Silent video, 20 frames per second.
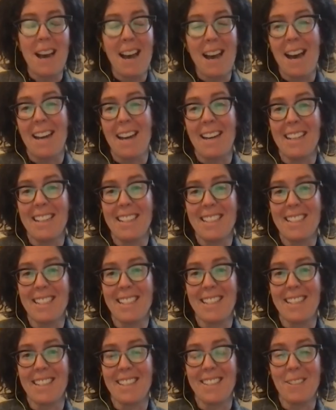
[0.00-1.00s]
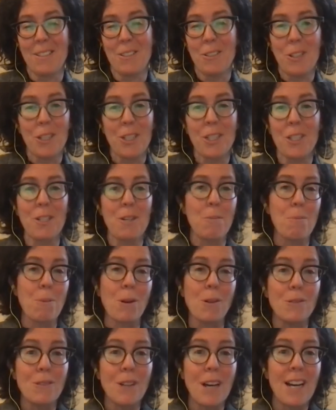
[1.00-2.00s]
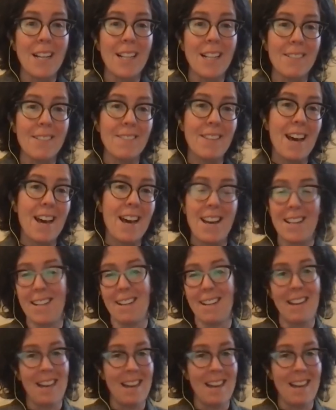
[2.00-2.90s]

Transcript: adding to the nutritional profile of that